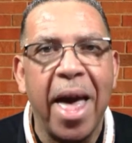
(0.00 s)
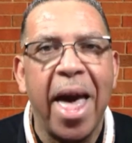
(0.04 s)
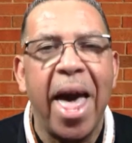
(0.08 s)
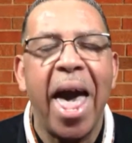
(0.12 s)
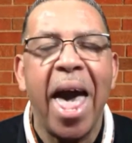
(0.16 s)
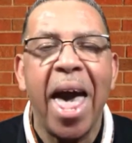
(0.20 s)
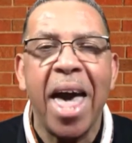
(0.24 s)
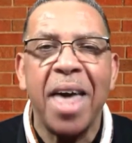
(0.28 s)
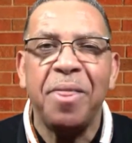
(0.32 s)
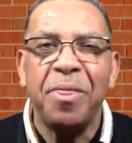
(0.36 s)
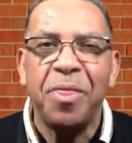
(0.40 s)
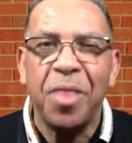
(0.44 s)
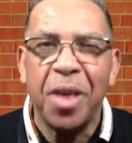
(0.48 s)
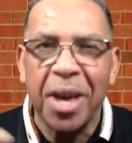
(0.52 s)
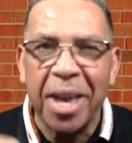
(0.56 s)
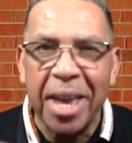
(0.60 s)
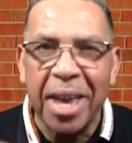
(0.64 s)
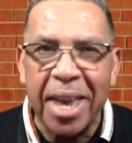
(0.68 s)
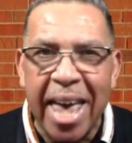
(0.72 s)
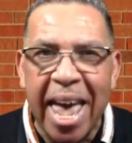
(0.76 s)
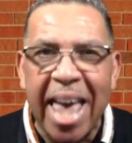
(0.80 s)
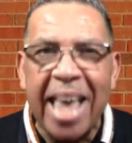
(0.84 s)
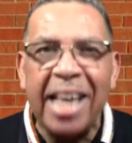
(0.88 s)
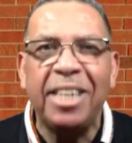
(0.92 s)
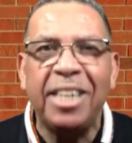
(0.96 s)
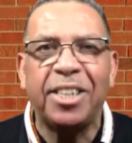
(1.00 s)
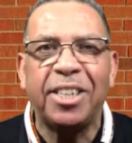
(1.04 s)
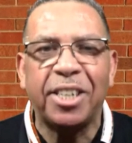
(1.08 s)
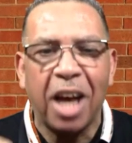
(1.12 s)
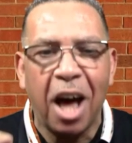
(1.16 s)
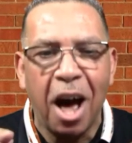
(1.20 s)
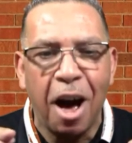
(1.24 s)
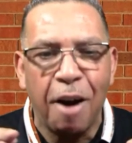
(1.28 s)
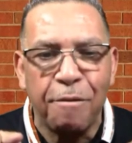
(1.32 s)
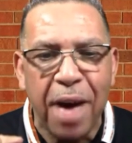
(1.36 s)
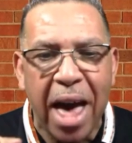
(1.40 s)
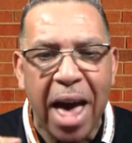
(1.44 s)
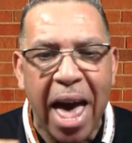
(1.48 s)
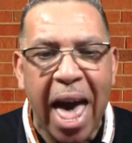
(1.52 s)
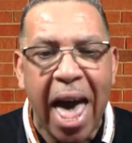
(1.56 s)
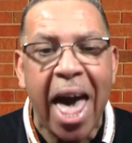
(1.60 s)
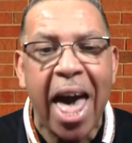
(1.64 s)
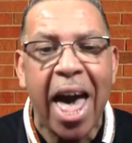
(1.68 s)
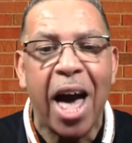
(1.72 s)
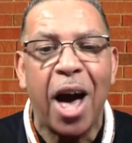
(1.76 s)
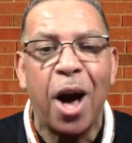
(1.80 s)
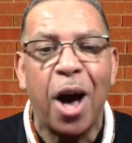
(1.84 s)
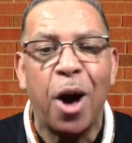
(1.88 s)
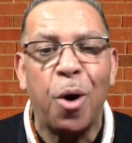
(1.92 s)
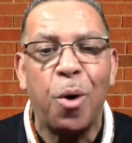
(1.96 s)
and the gates of
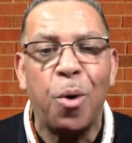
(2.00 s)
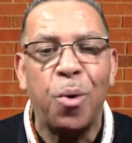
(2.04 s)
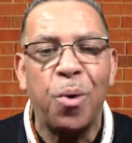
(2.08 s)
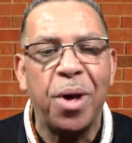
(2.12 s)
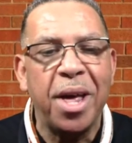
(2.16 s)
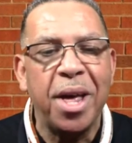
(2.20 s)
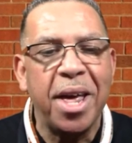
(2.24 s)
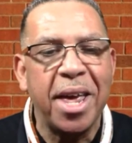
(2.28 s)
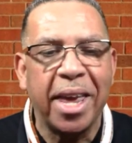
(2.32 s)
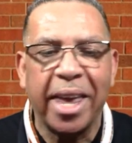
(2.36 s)
hell